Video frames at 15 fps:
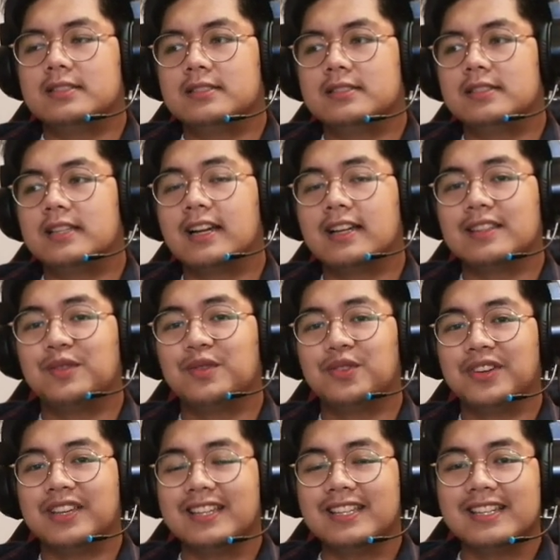negative
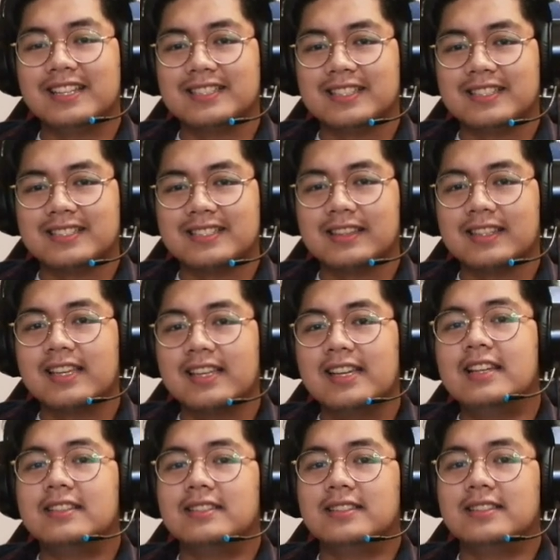way in a sense that
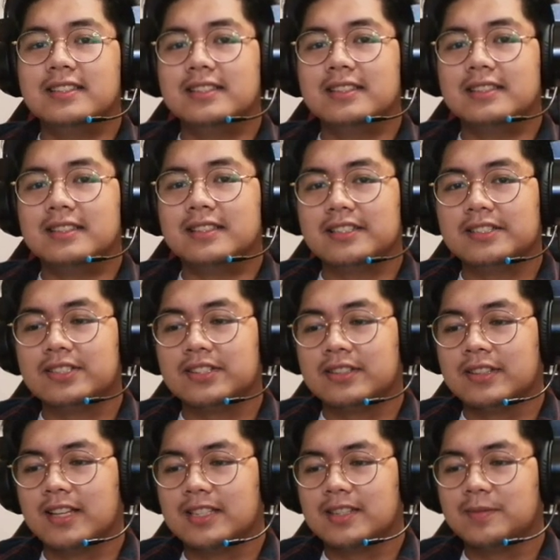this should
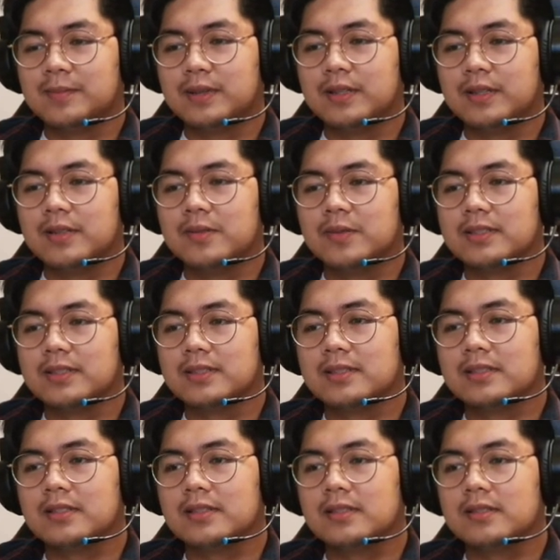not be what
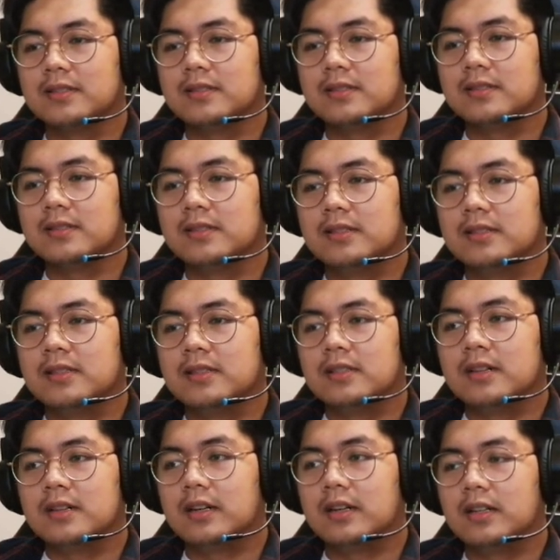
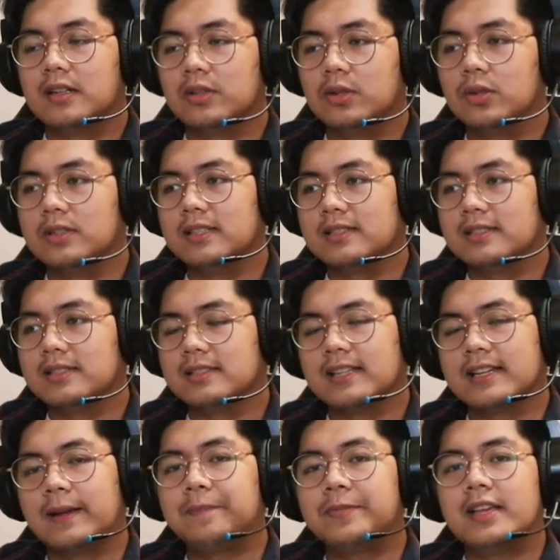our goal is
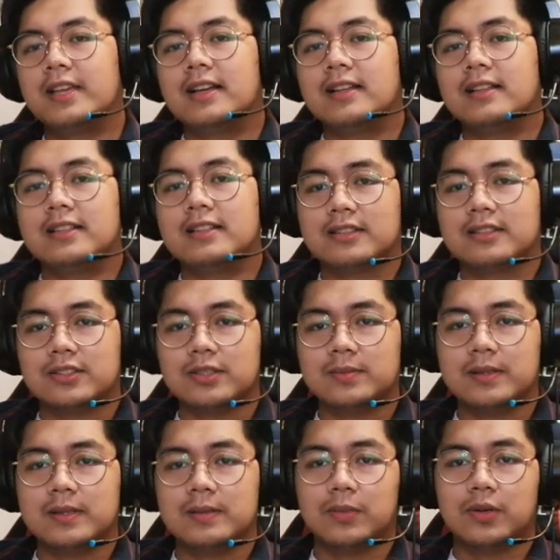like it could
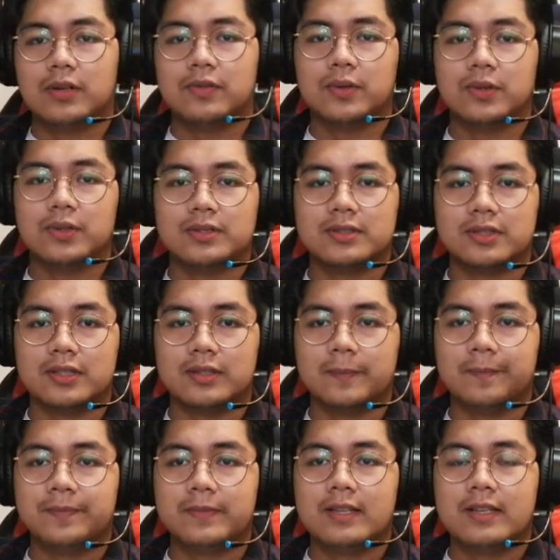be more focused on
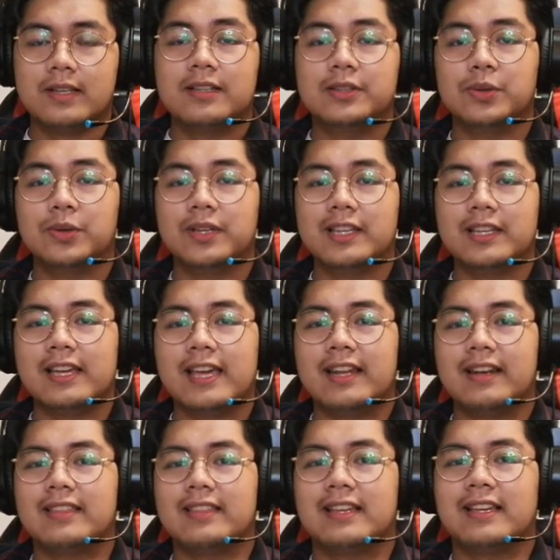doing
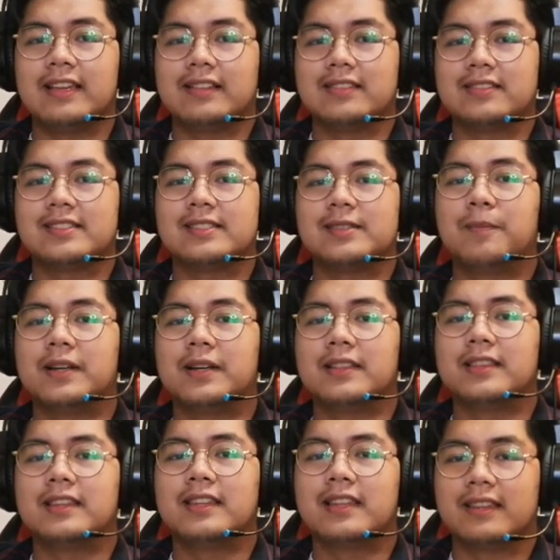anything else but
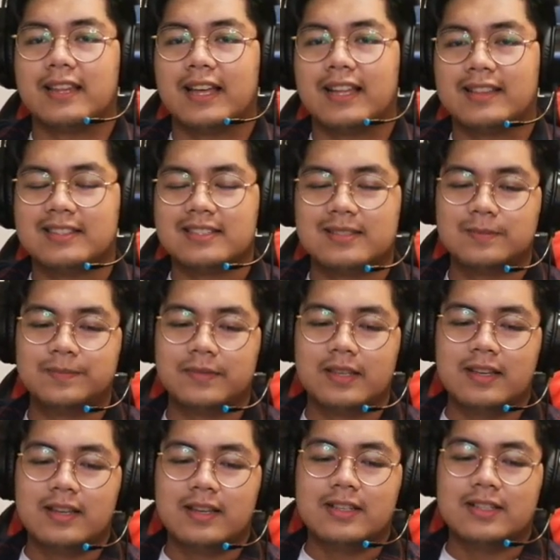that
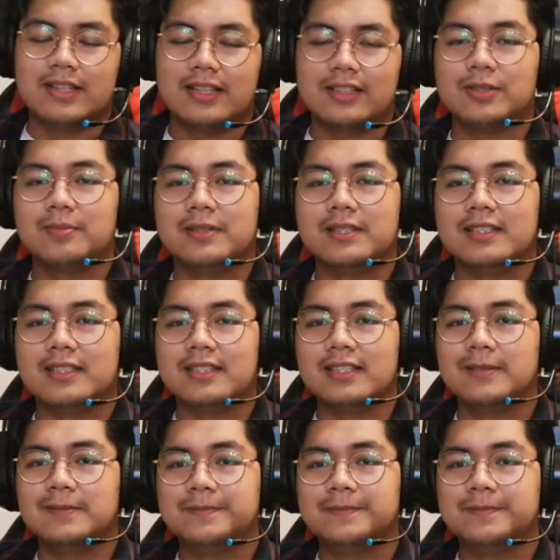so that could be the